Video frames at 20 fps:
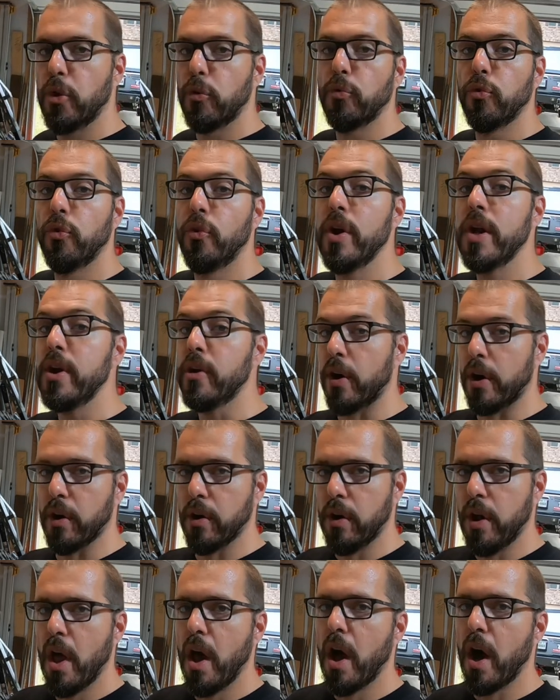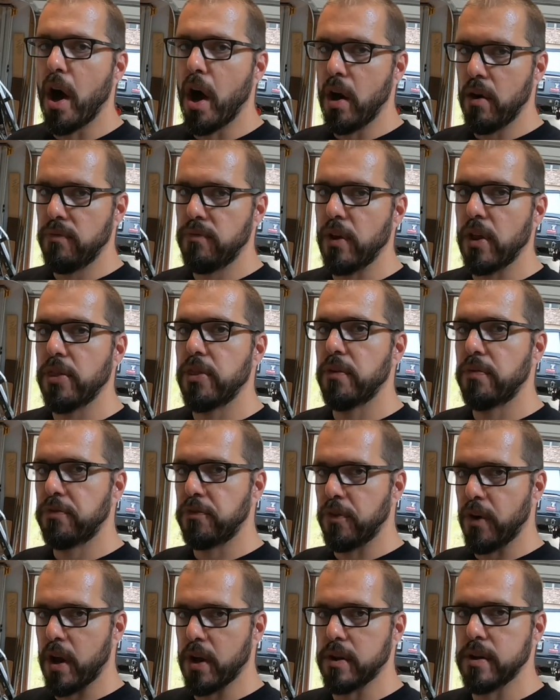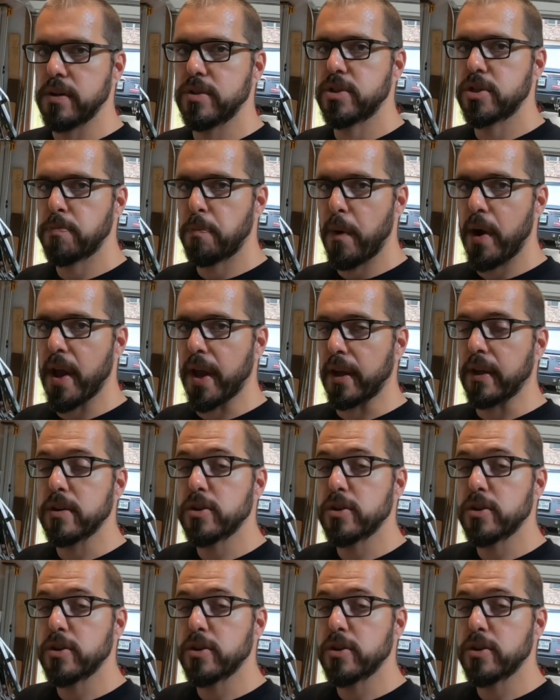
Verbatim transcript: rear of the front spring.